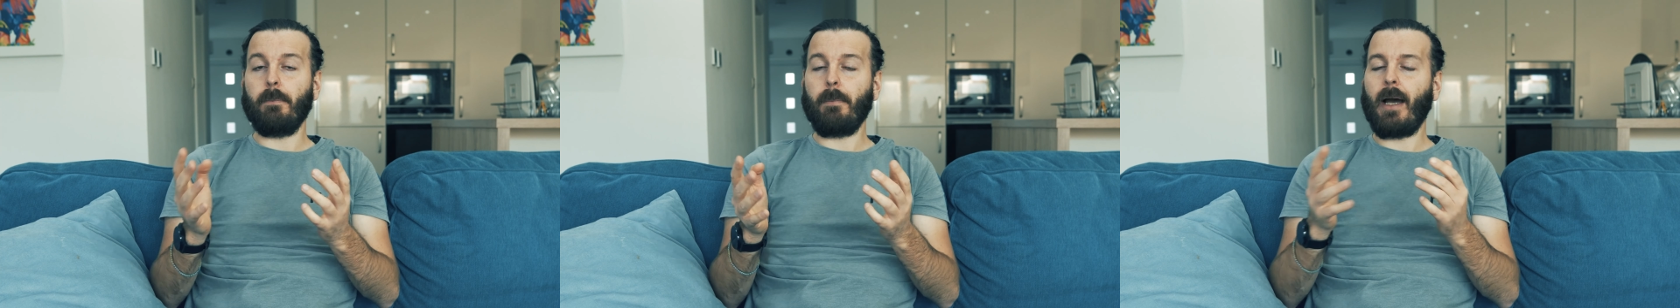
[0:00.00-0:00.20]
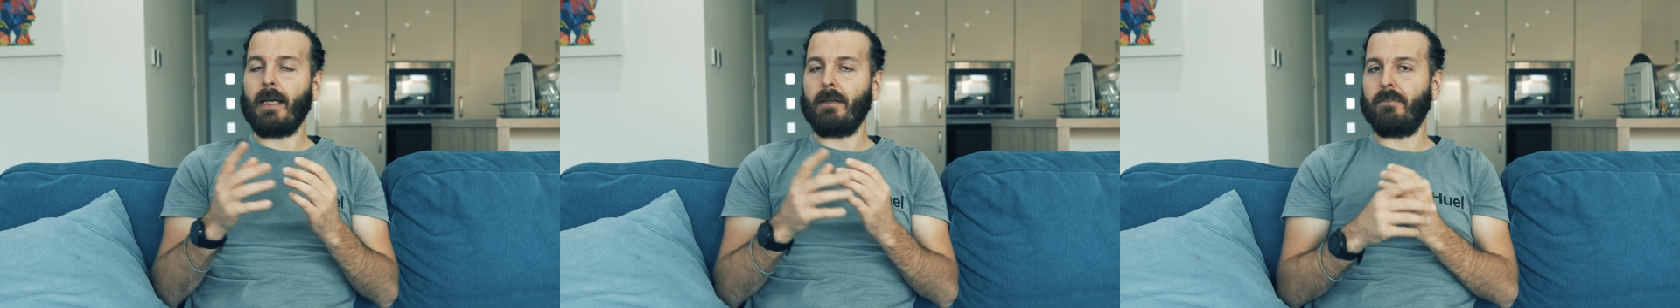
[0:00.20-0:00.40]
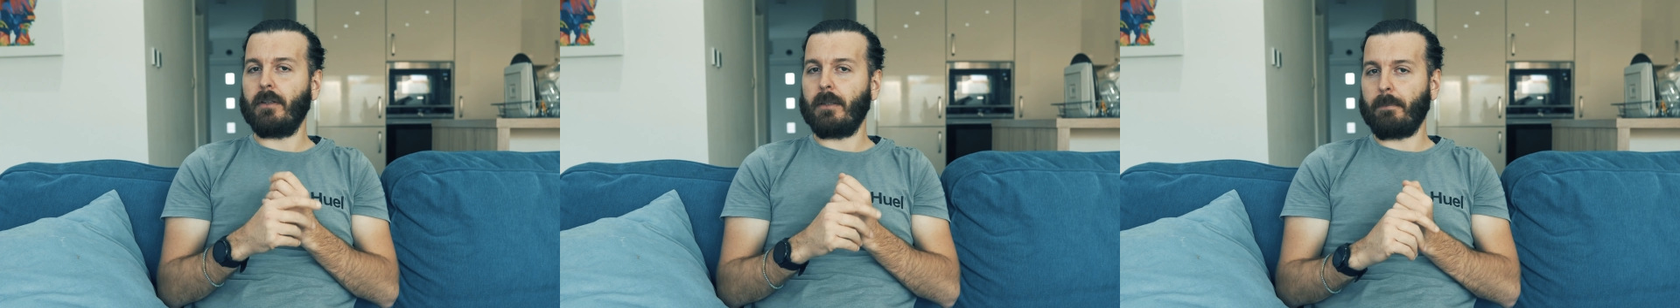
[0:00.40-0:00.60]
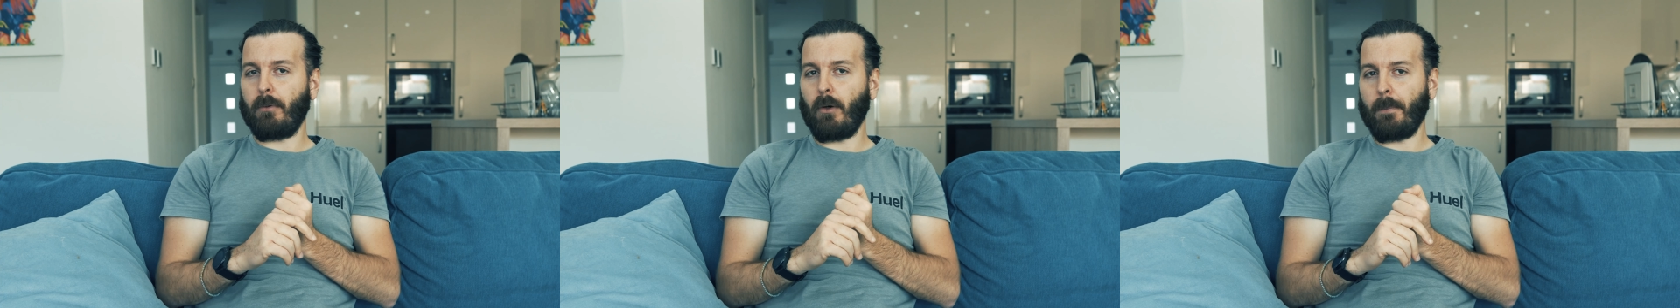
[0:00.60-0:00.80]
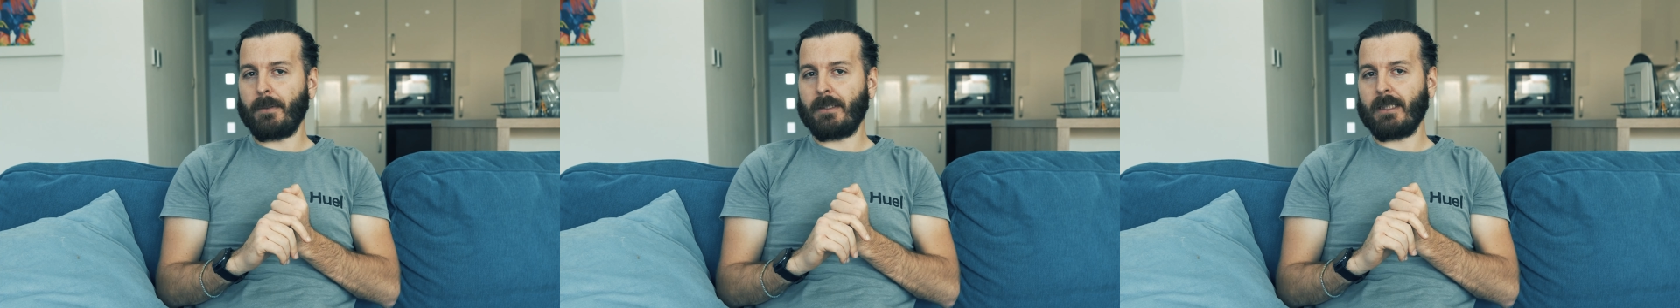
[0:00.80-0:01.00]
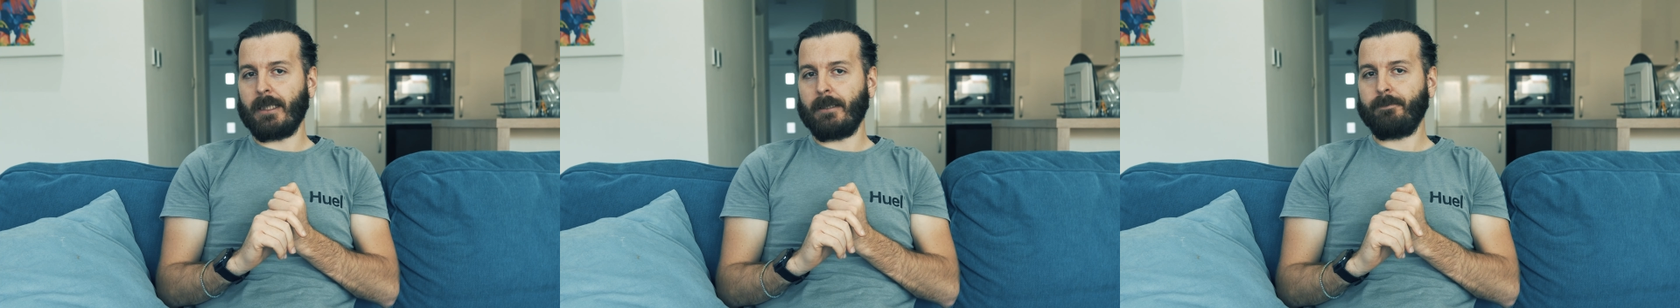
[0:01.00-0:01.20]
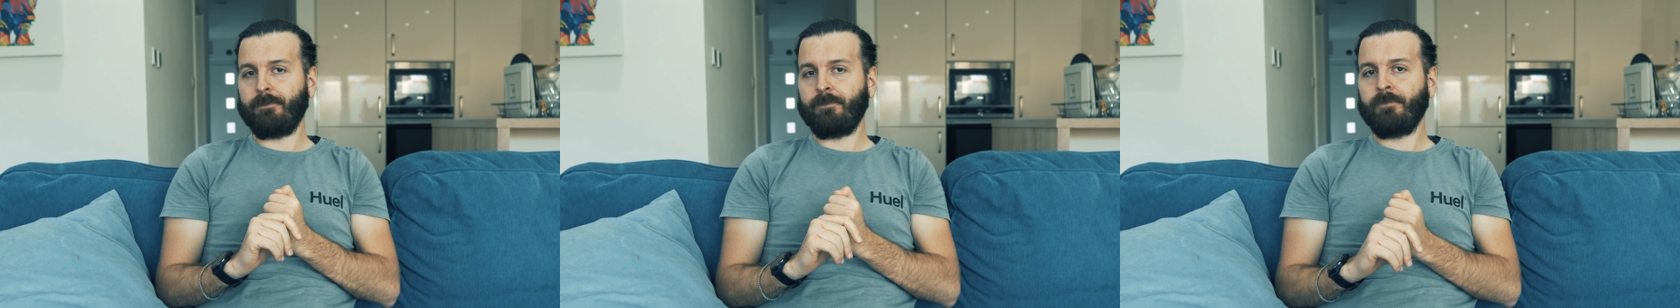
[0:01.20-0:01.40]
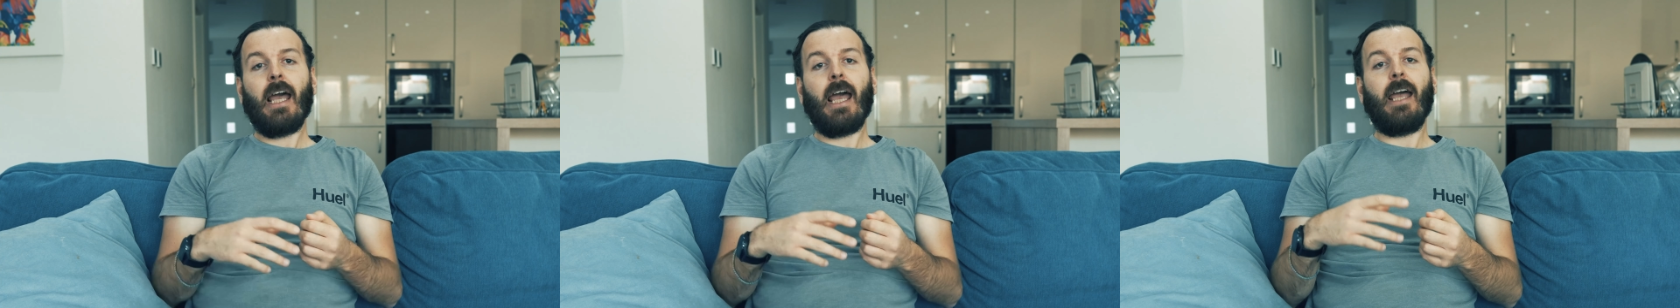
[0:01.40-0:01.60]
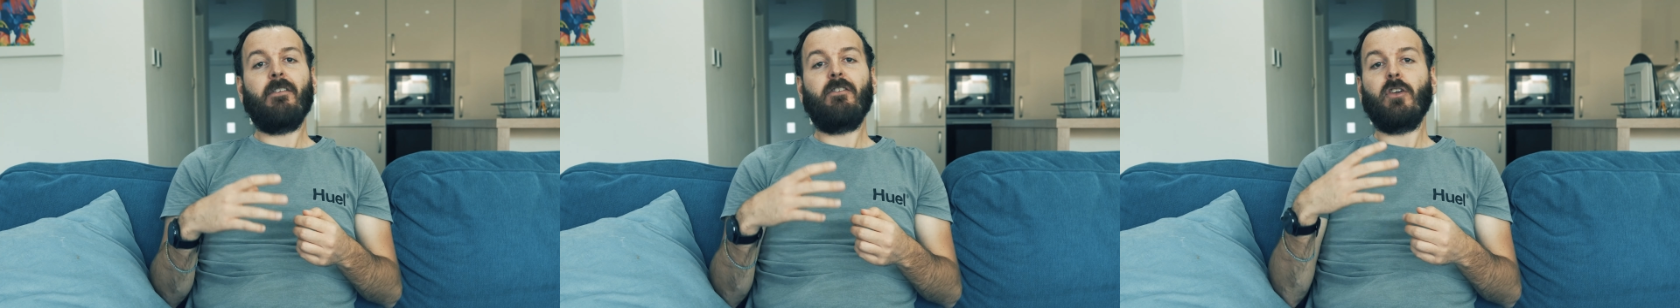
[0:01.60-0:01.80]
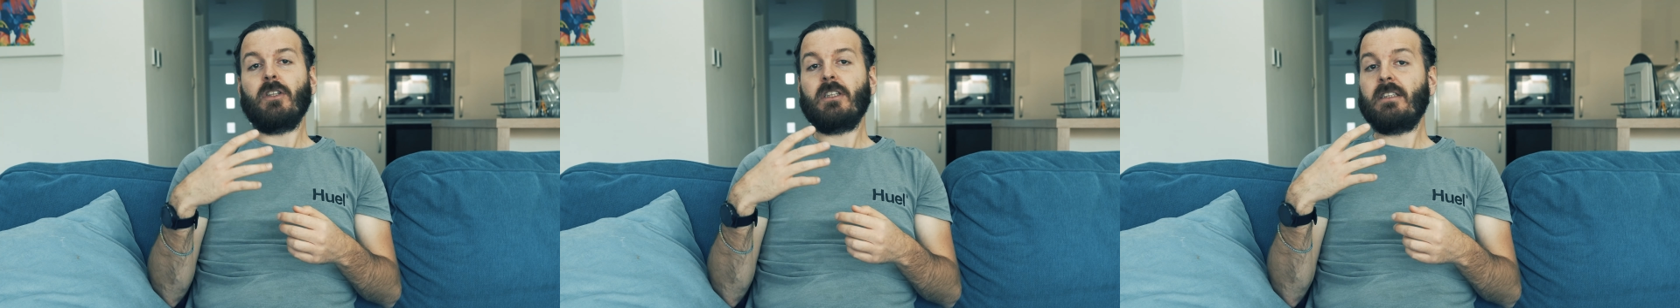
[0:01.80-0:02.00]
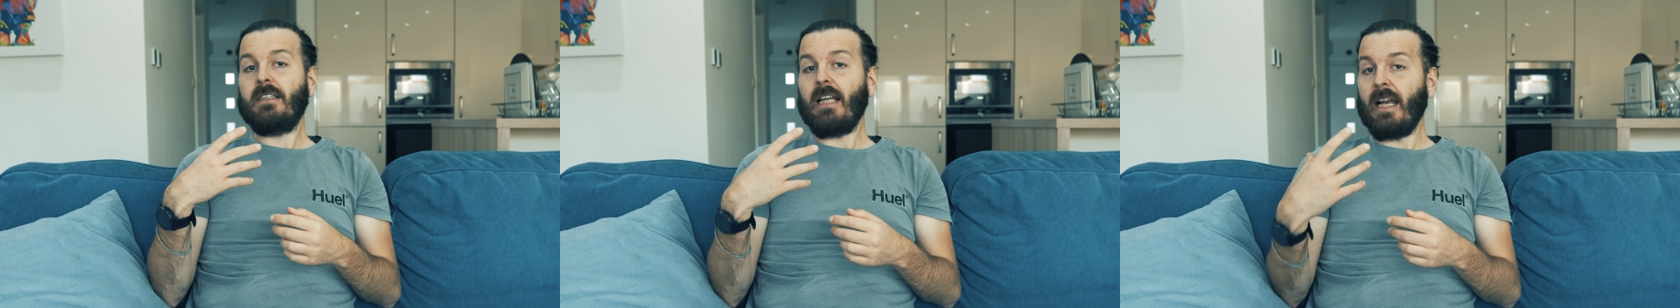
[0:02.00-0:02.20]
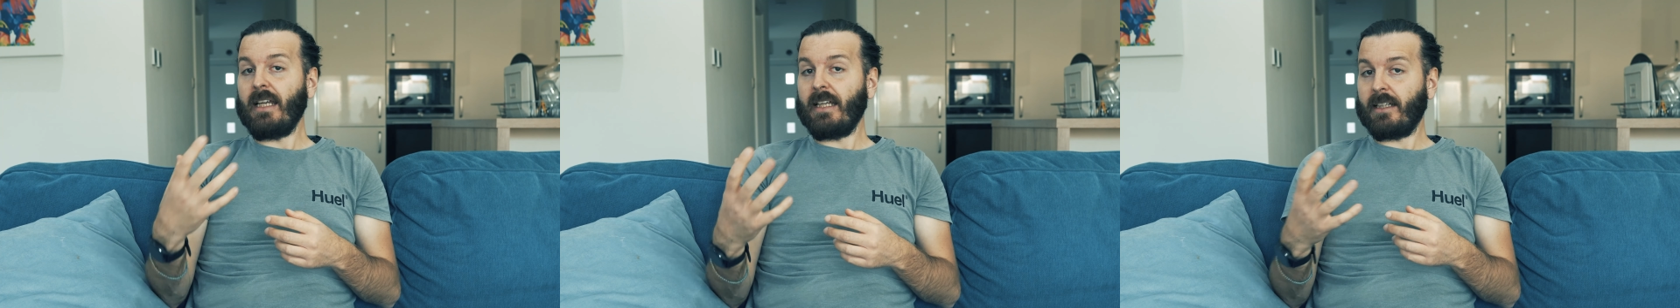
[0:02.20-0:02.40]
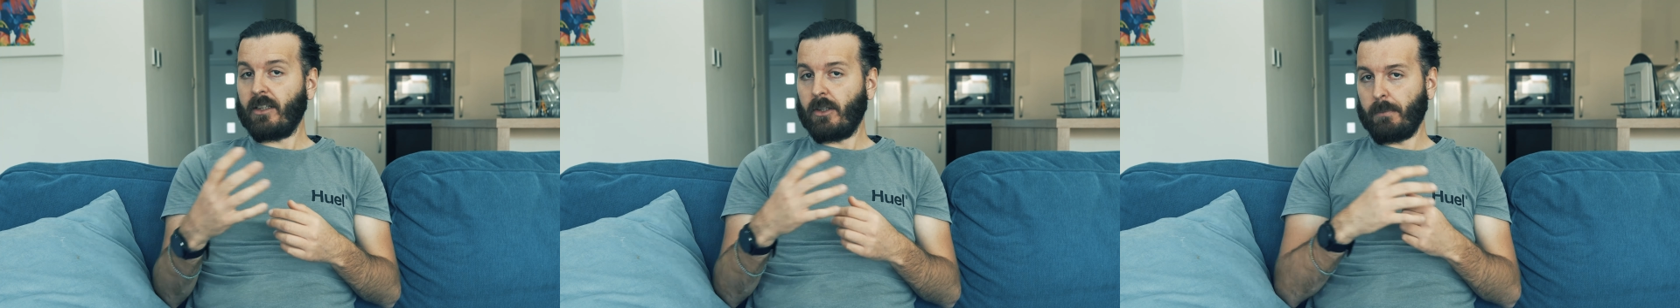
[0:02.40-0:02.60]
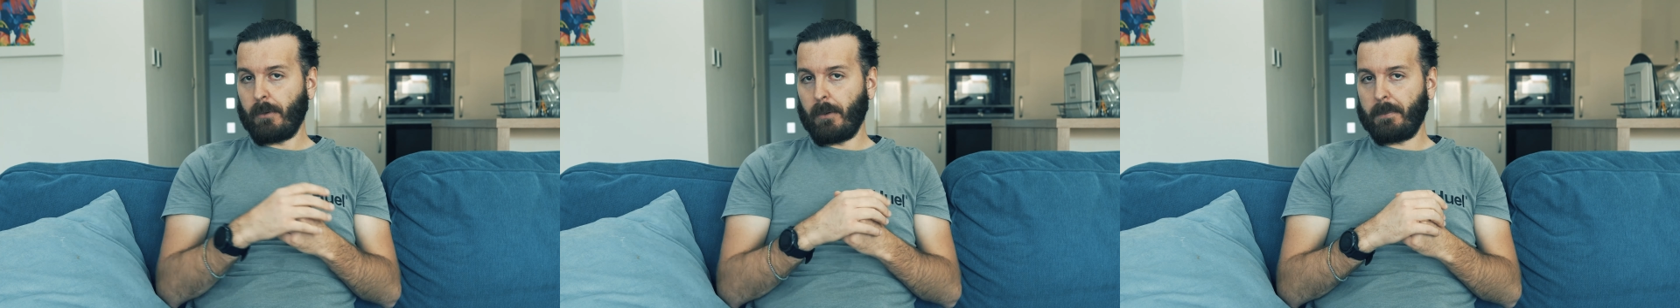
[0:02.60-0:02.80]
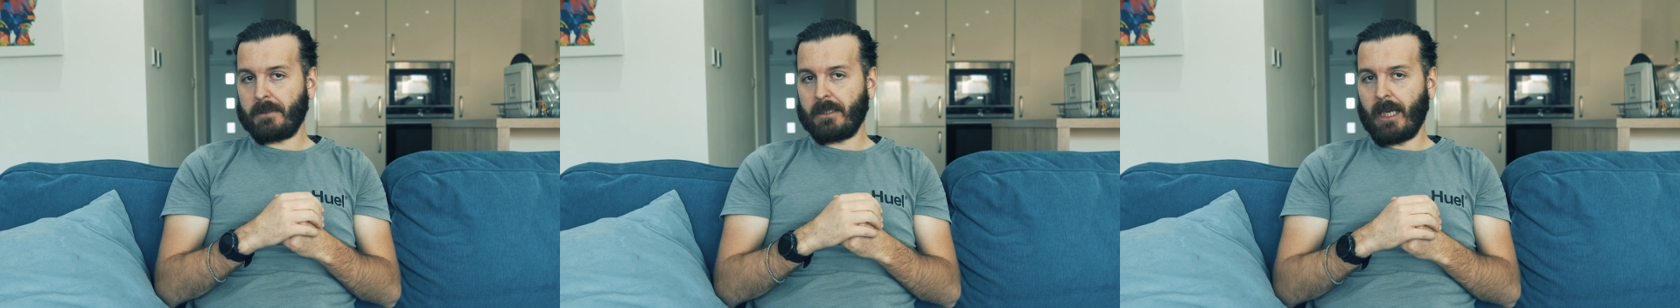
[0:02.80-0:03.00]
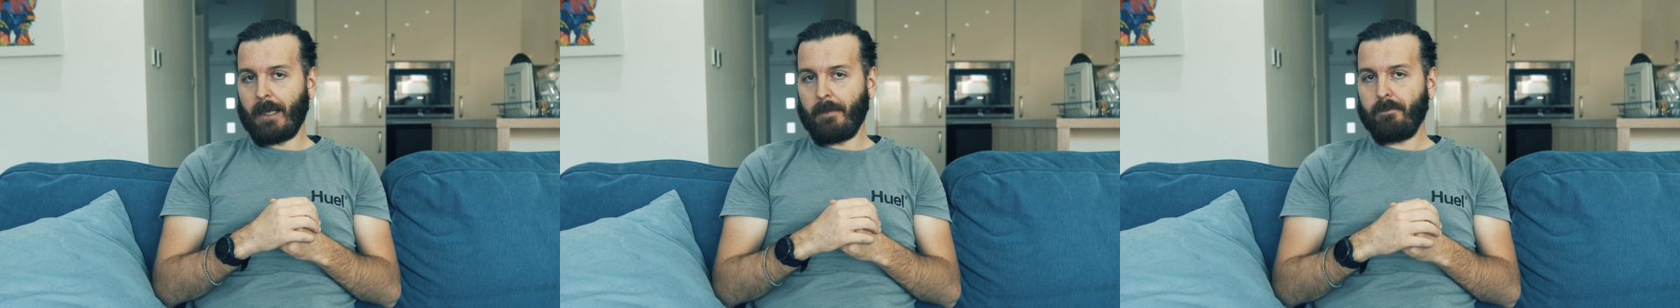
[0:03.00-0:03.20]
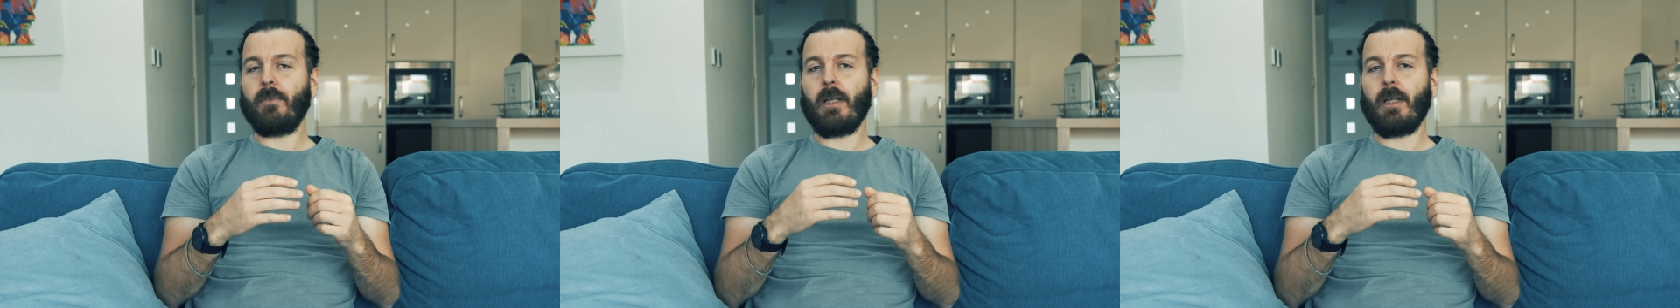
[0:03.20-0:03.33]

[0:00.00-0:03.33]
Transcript: you pay for the property. If you're selling your property,